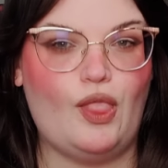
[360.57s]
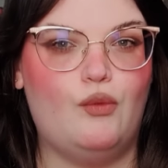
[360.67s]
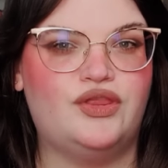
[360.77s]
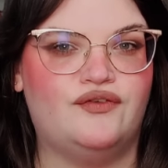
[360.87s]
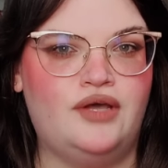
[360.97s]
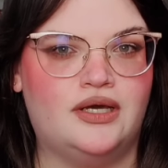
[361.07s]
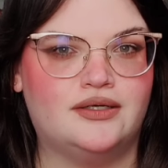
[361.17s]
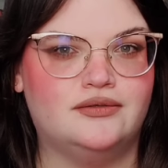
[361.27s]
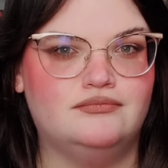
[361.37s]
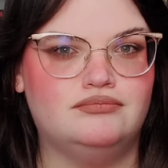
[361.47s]
what the
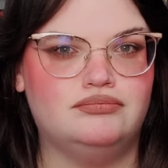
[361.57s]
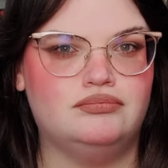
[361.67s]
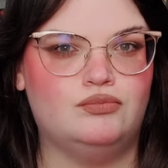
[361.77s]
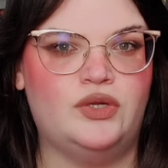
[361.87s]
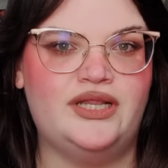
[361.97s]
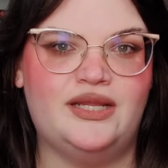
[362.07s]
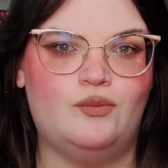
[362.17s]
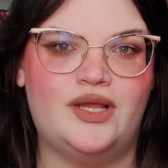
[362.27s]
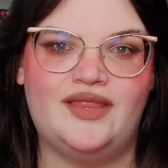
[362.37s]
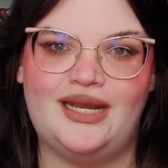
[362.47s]
fuck? What
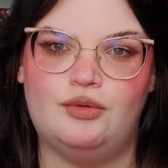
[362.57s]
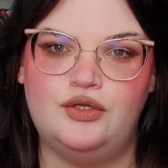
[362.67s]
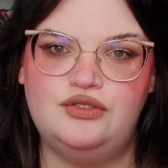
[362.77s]
in the name of